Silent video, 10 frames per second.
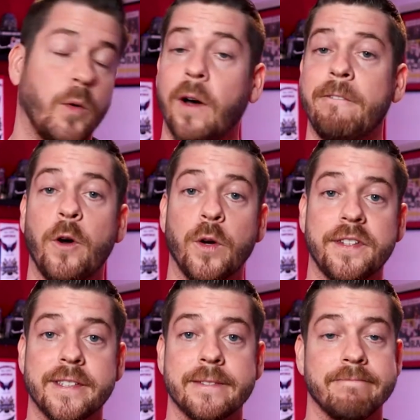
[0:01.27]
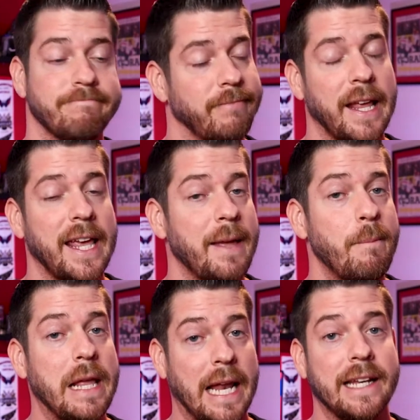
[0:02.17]
Well, folks,
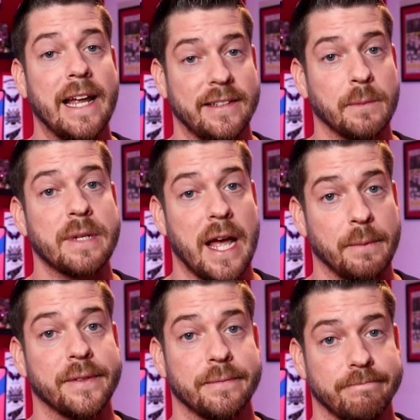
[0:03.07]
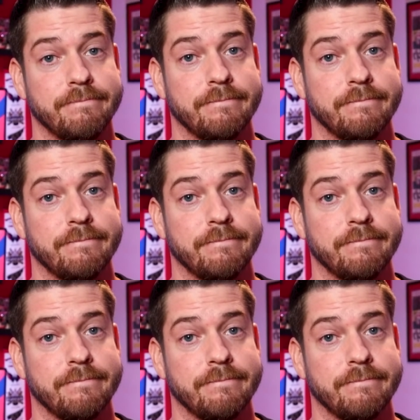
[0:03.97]
it be like that sometimes.